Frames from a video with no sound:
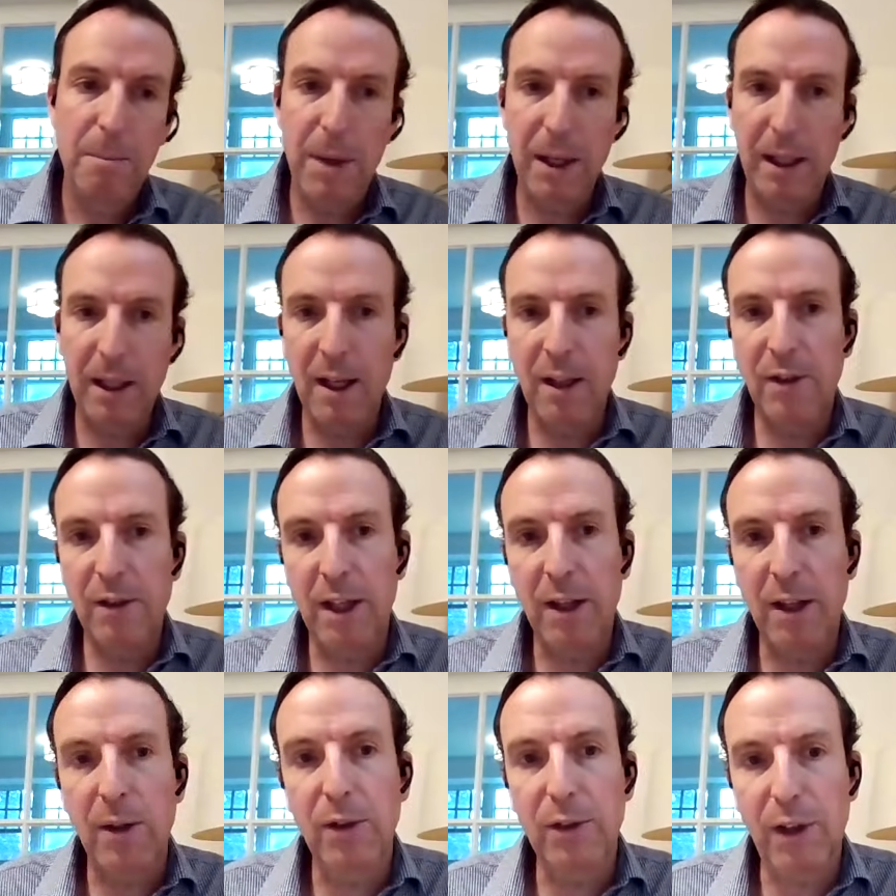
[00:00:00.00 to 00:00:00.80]
Picking
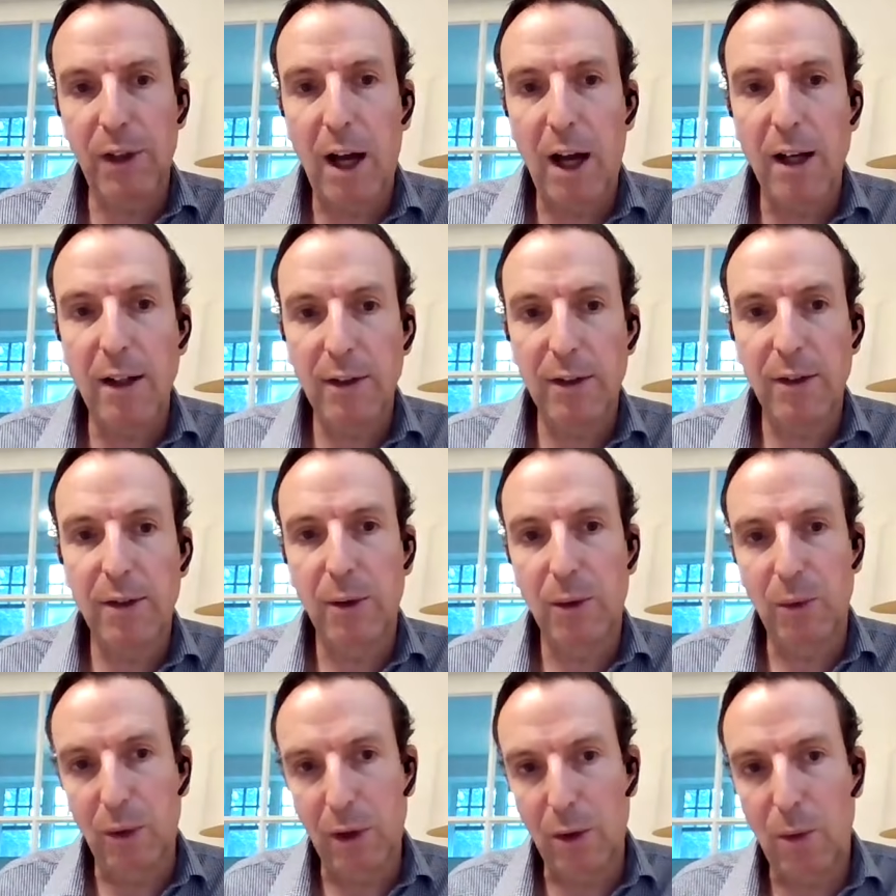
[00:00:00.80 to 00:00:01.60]
single
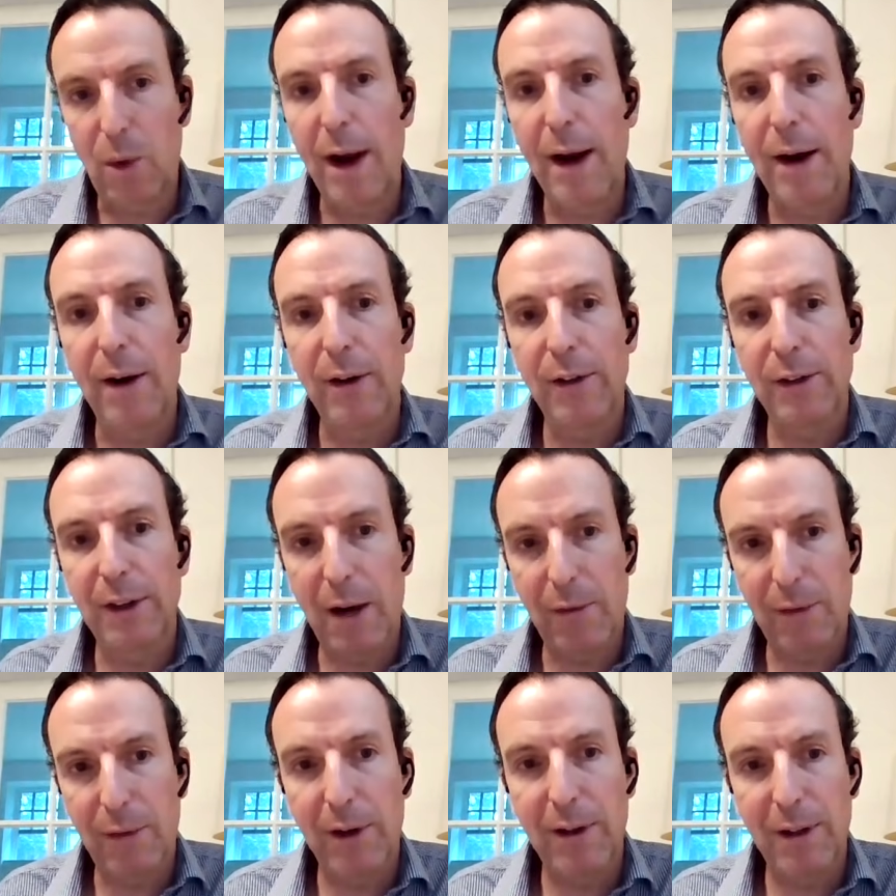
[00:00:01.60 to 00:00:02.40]
stocks requires
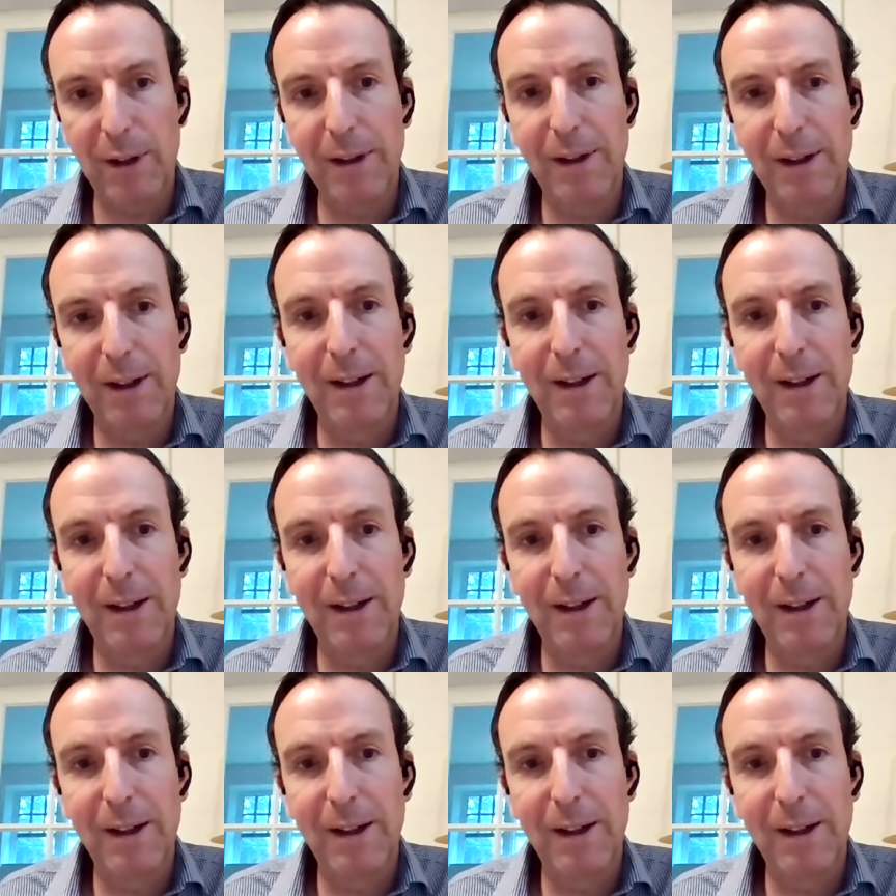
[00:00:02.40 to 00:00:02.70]
effort.